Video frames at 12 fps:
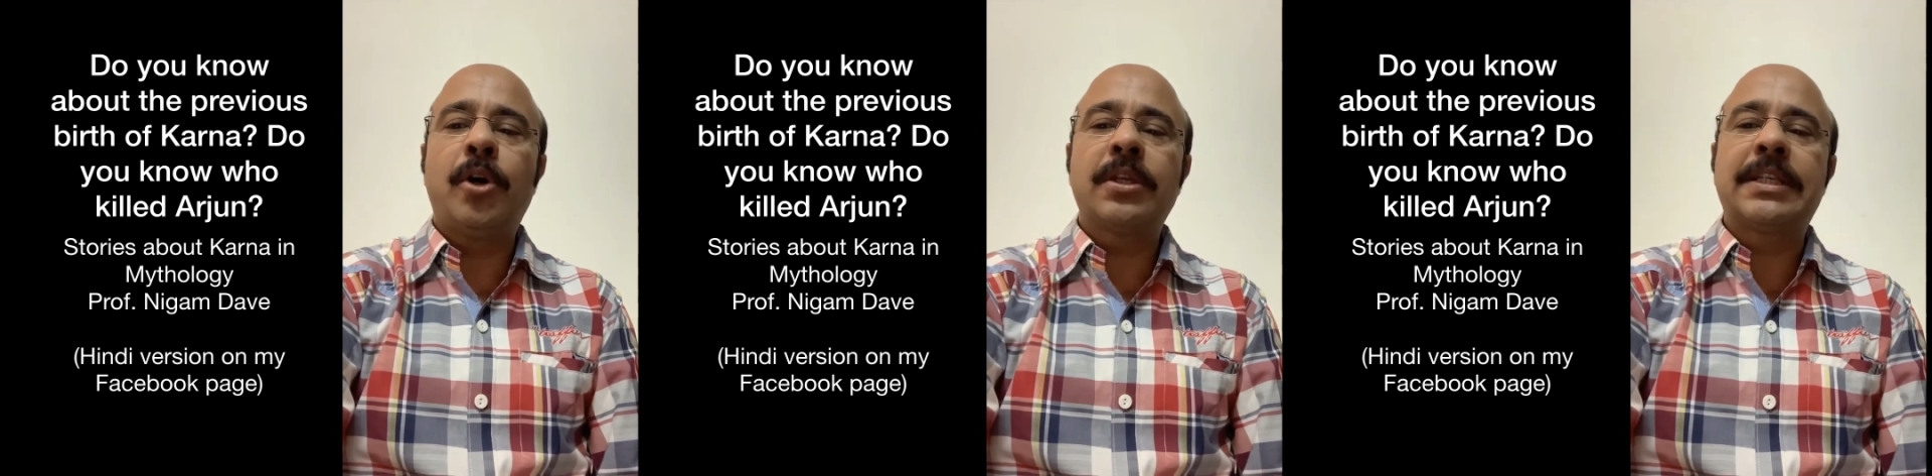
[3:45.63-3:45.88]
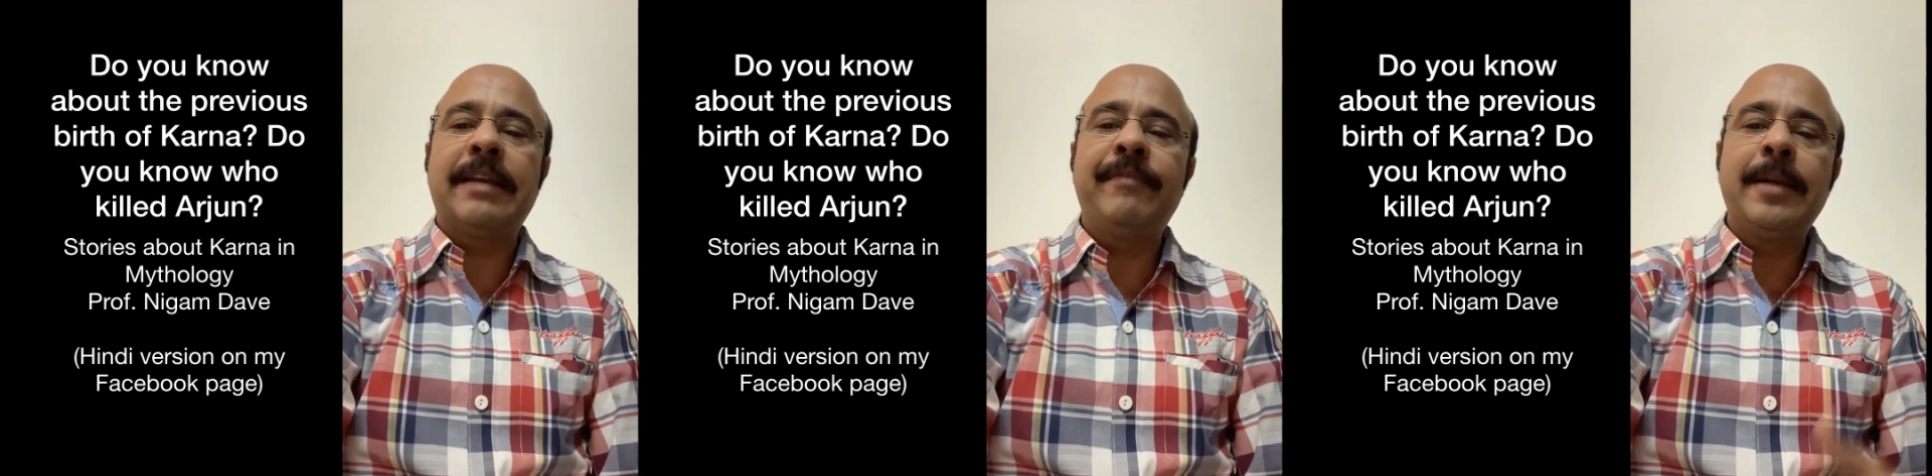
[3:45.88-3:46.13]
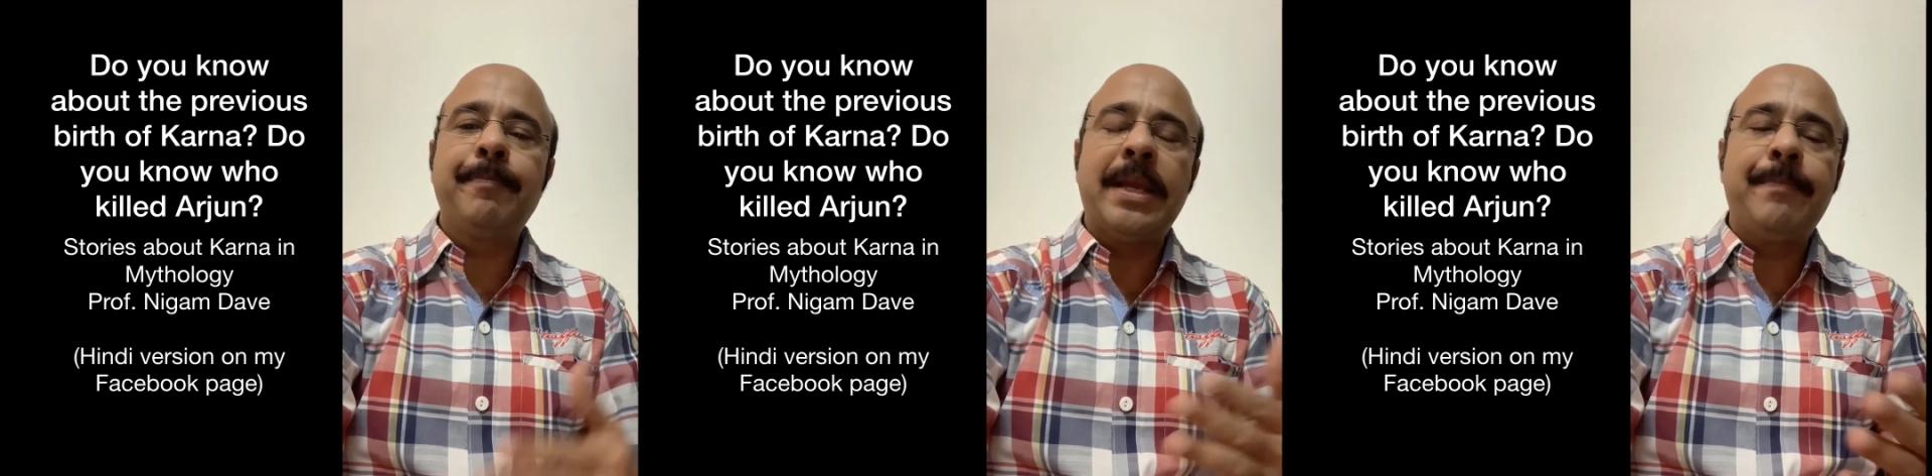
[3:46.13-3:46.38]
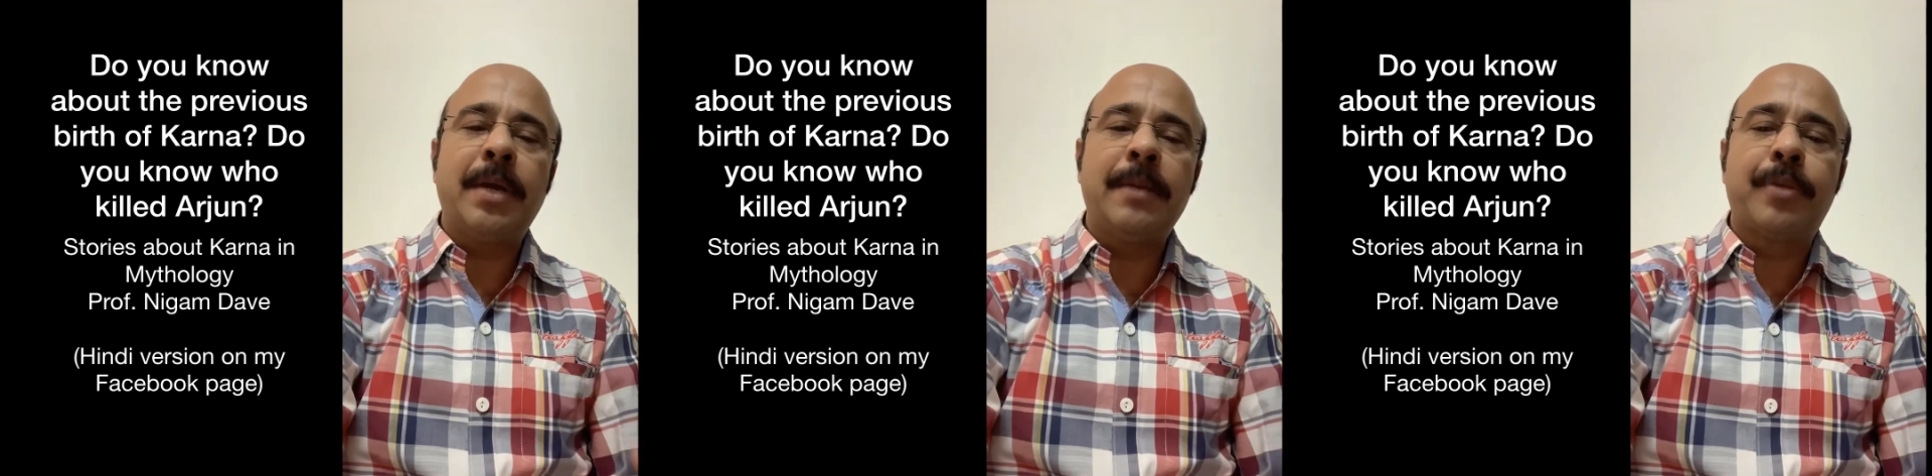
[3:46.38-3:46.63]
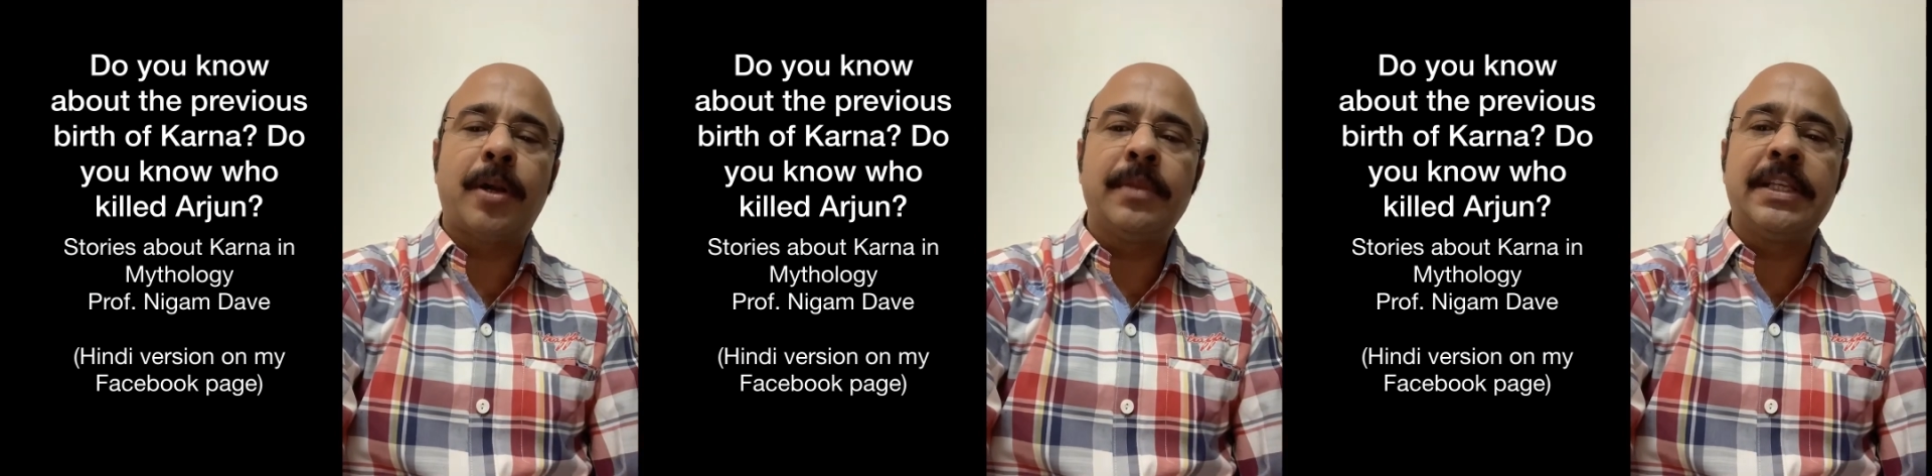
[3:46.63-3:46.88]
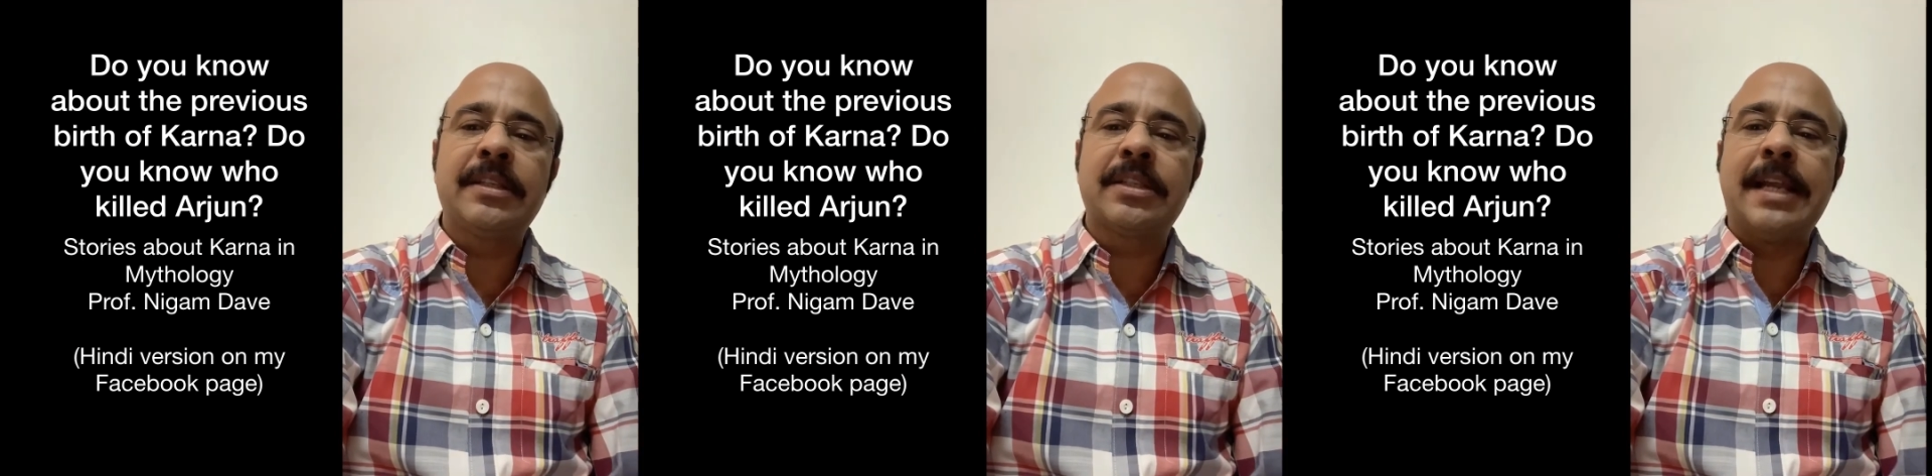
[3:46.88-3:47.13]
saving people from
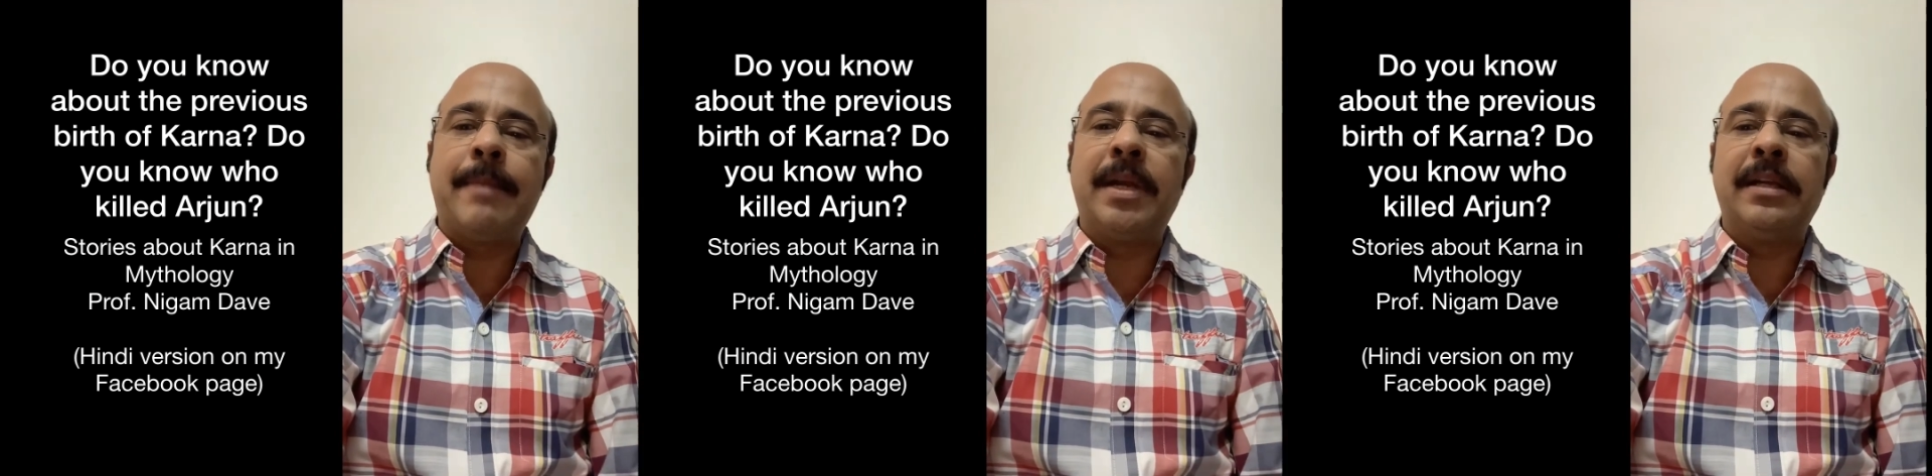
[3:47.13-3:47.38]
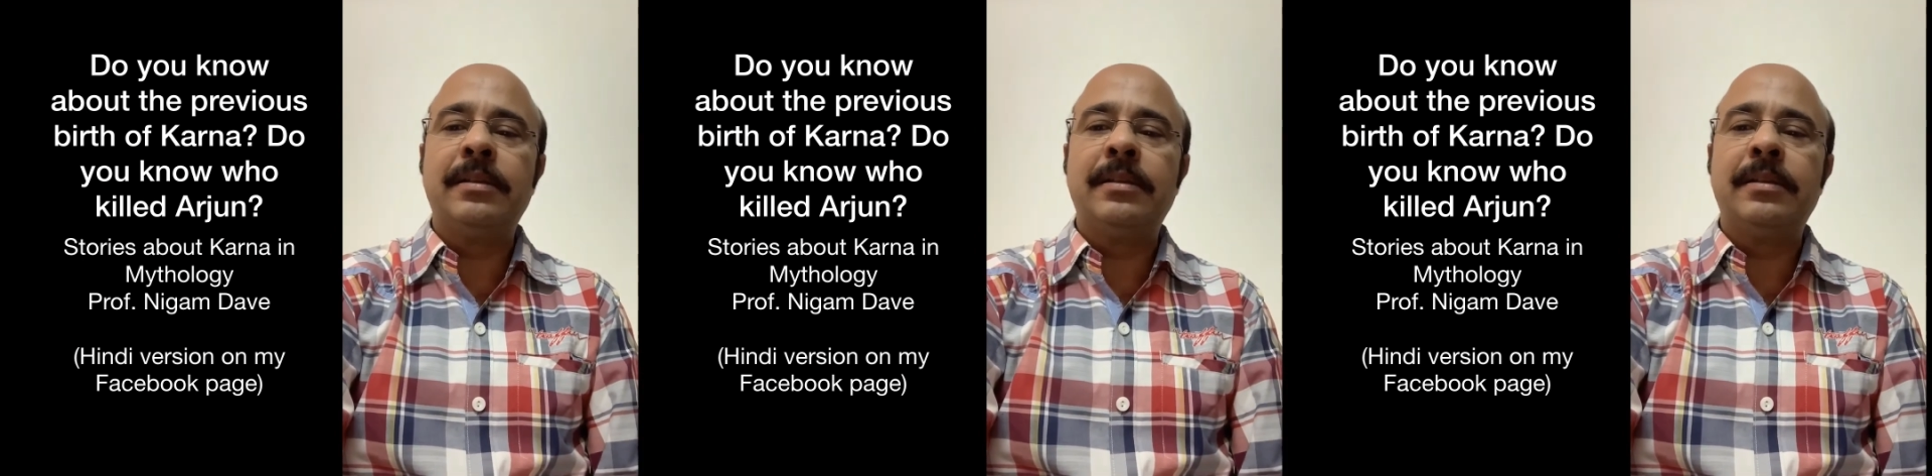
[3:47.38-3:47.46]
this demon.